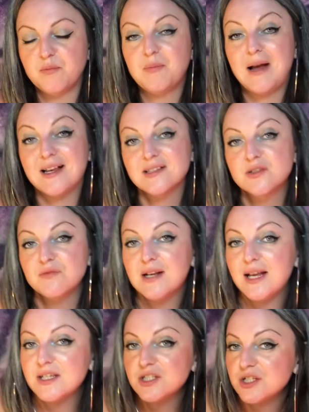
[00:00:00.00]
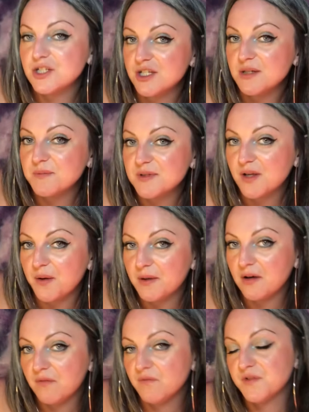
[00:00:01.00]
past relationships
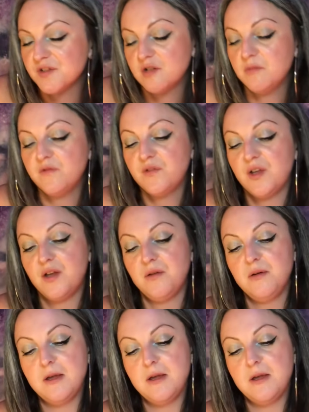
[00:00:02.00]
going on for some of you.